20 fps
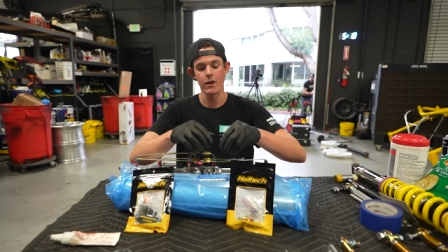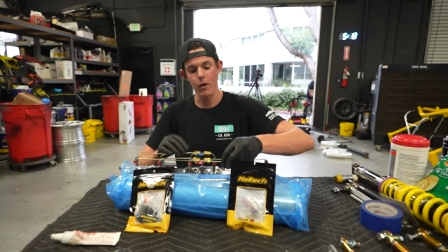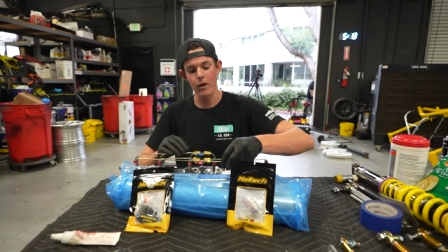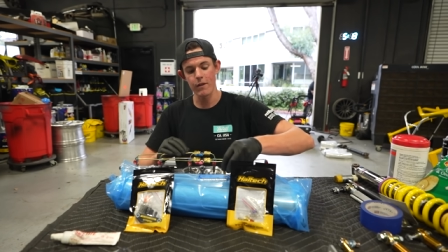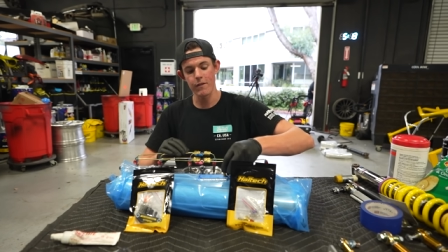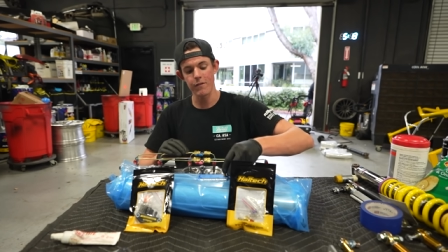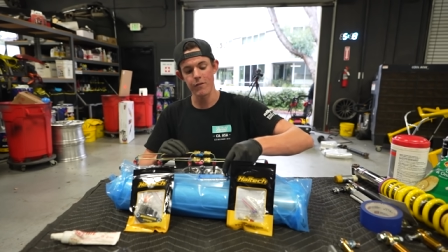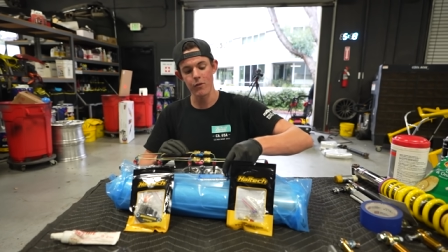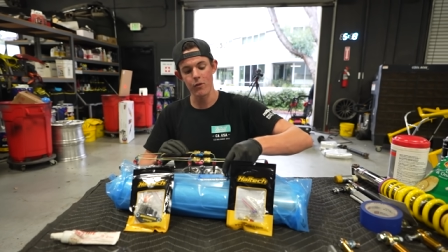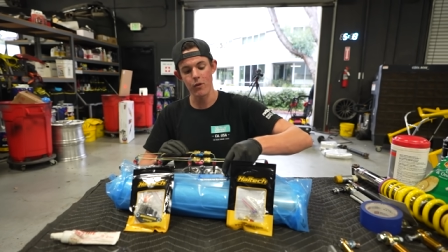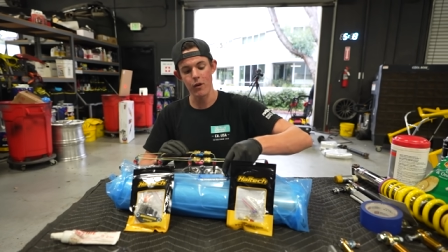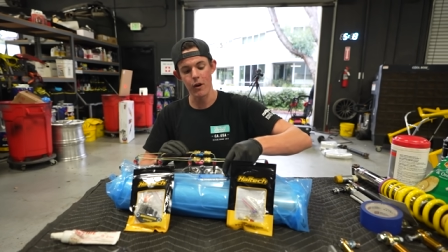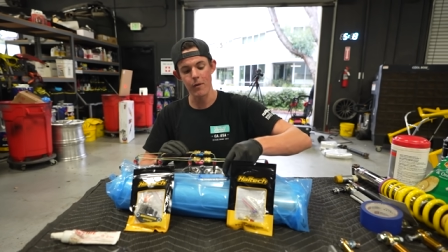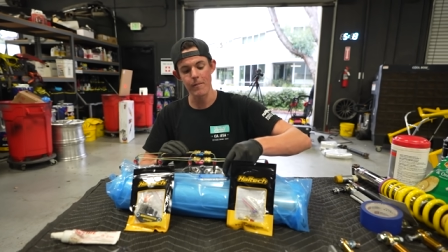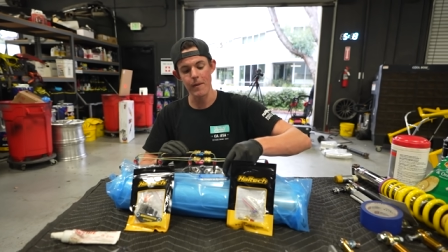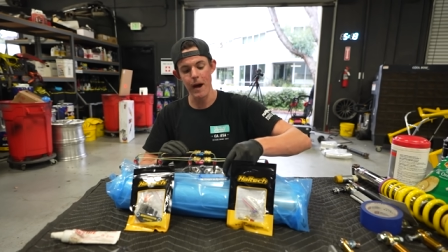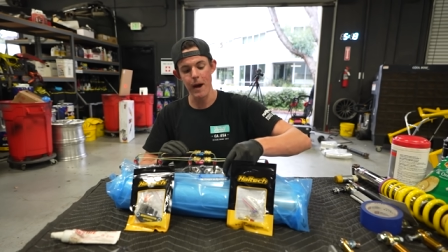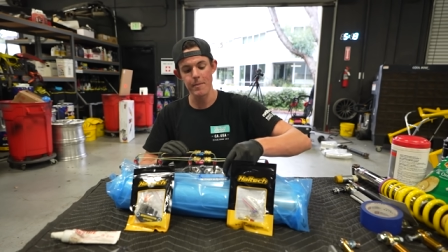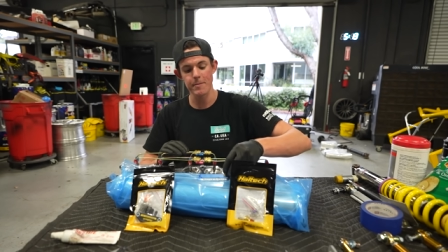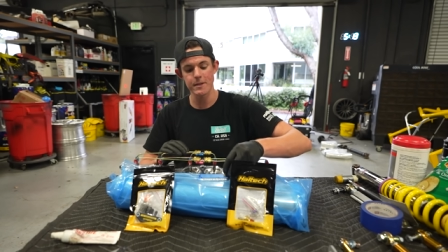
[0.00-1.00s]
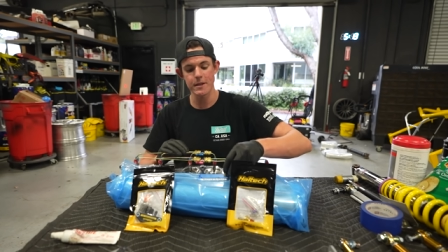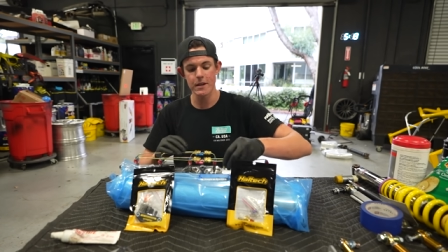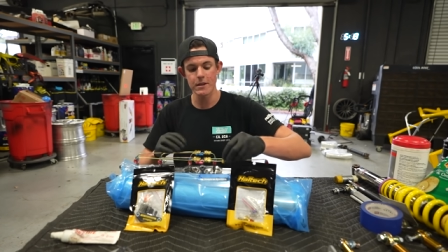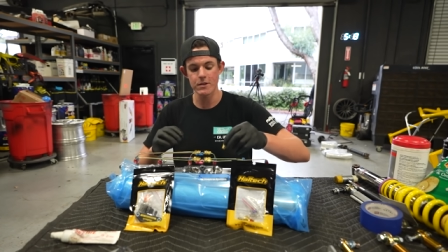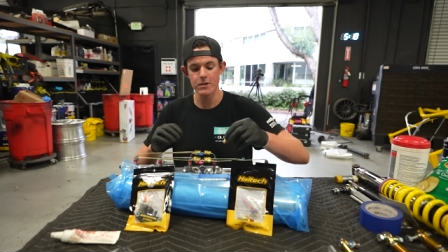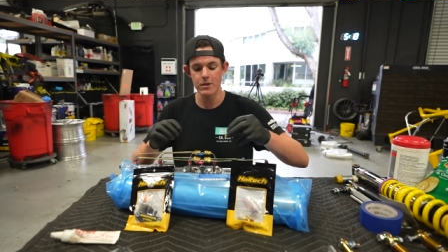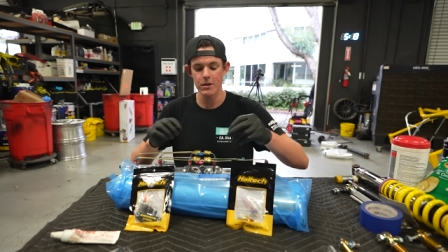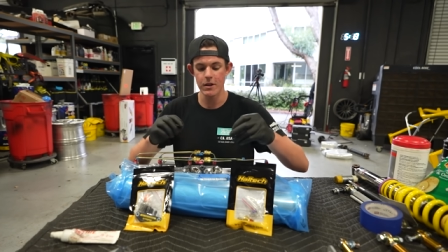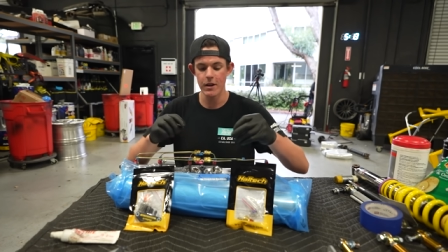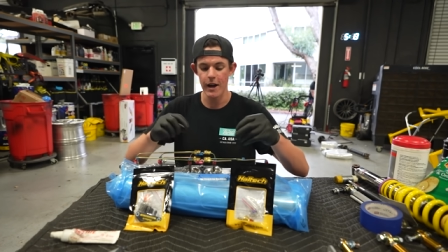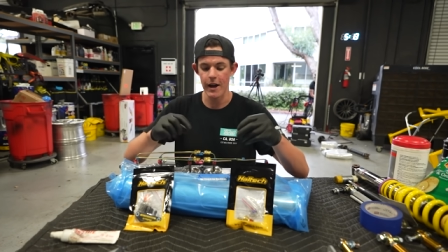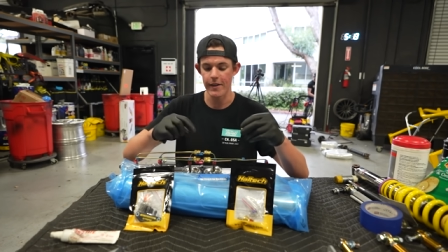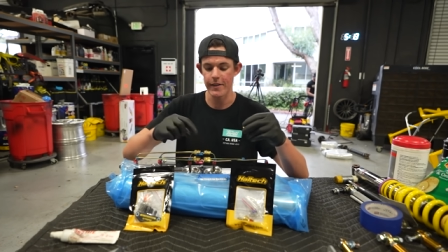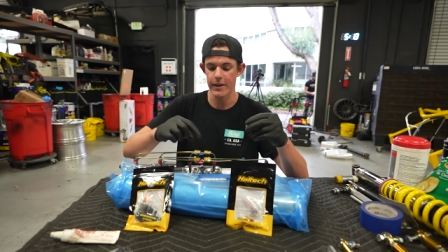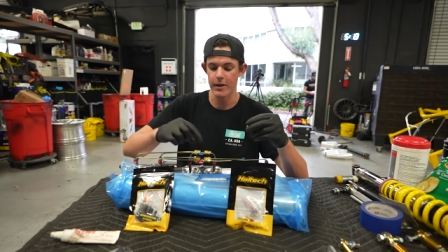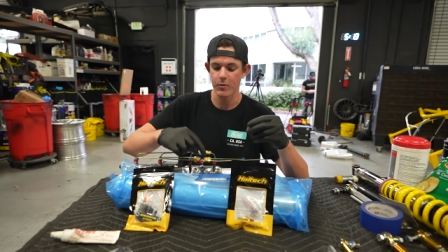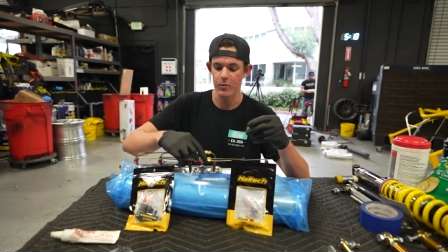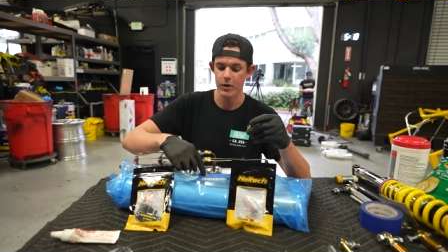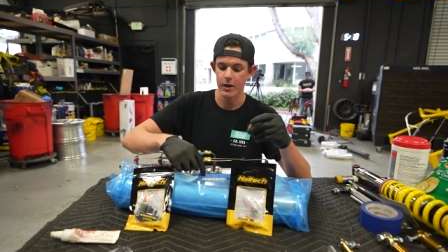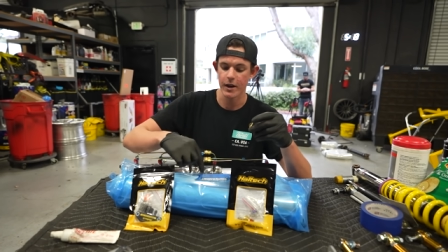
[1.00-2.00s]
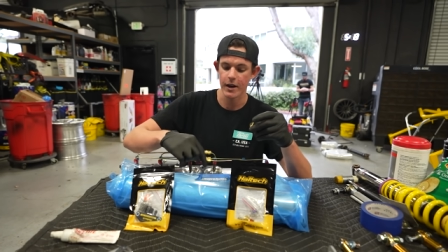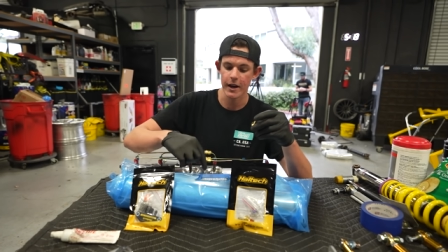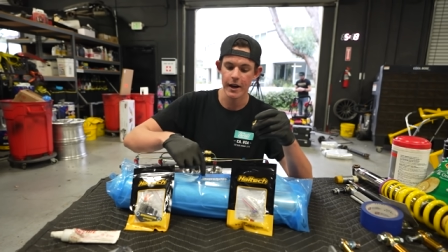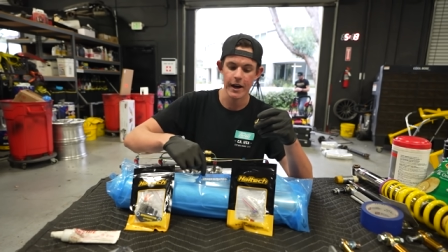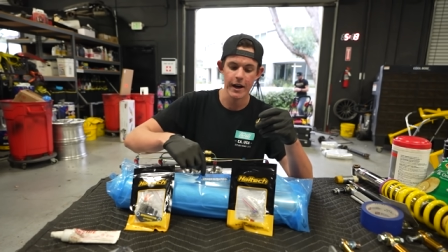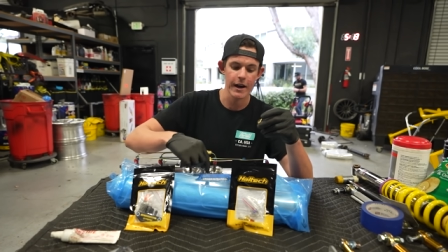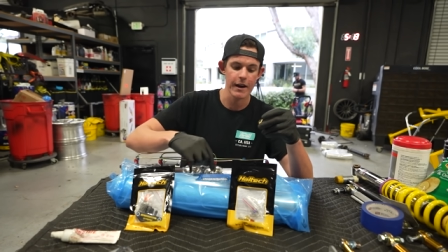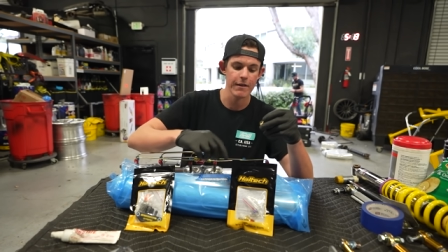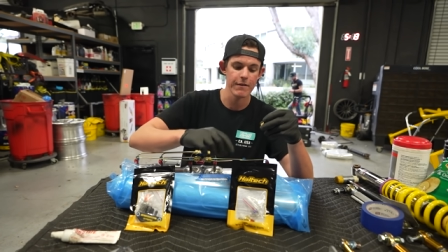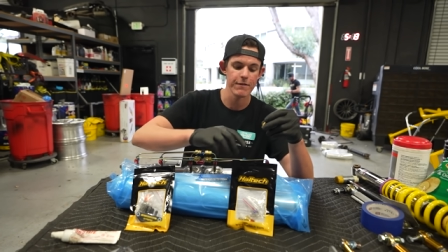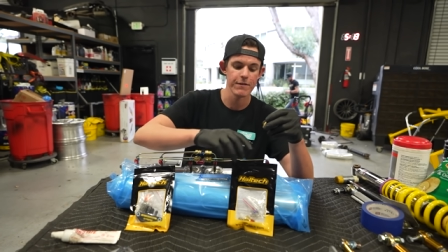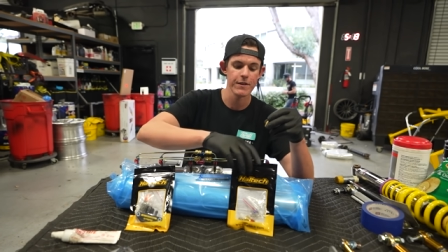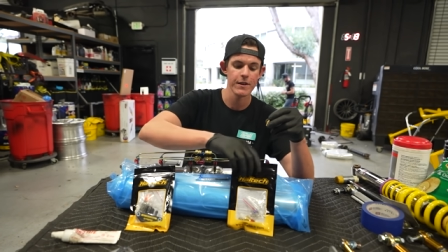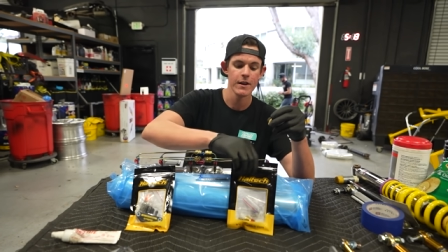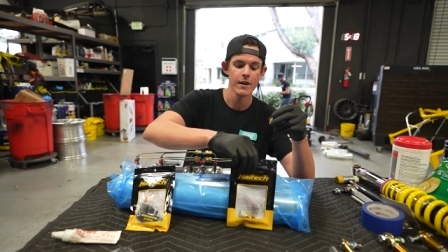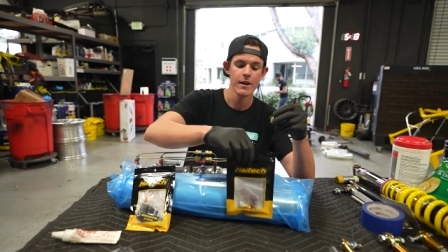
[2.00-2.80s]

one for our MAP sensor, and then we're gonna have